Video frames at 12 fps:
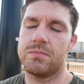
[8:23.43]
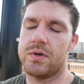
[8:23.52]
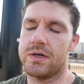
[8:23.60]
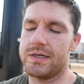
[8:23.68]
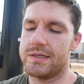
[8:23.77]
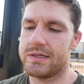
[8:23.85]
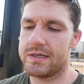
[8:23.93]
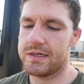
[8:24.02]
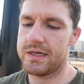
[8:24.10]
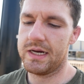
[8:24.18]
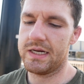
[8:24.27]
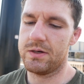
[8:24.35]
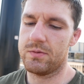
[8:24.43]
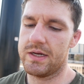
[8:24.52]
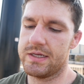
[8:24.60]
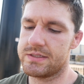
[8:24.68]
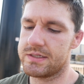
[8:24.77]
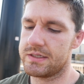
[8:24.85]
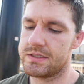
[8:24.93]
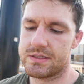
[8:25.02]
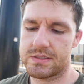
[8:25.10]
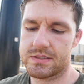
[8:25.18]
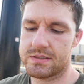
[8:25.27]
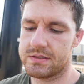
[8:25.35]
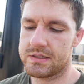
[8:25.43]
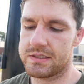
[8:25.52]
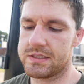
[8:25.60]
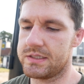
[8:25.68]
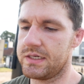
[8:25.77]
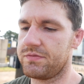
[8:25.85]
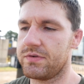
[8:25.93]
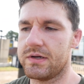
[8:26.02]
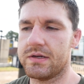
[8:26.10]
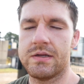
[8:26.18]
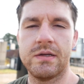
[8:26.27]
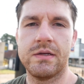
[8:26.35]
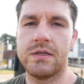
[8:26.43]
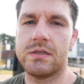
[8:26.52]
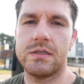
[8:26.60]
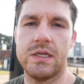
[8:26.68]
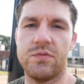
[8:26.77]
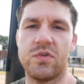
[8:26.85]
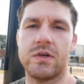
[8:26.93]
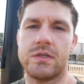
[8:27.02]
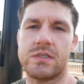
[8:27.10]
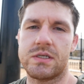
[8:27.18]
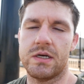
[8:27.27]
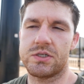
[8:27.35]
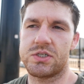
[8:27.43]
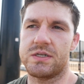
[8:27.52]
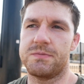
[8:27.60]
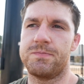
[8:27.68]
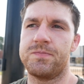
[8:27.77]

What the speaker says: But anyways, that's a different discussion.